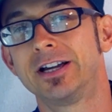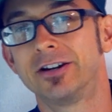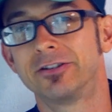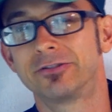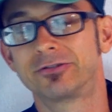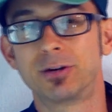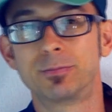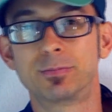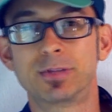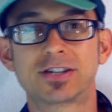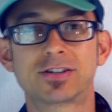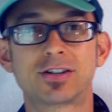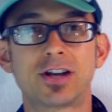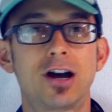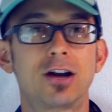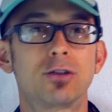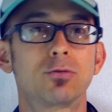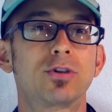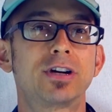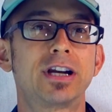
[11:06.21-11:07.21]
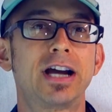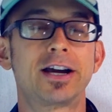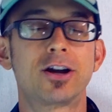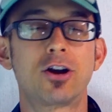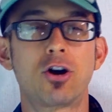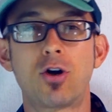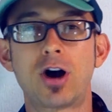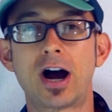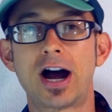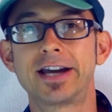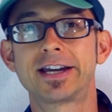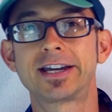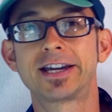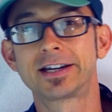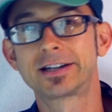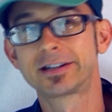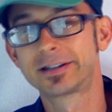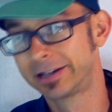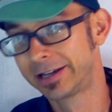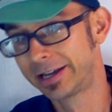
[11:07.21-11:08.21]
from the sun when I go
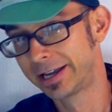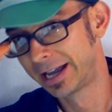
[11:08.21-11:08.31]
hiking.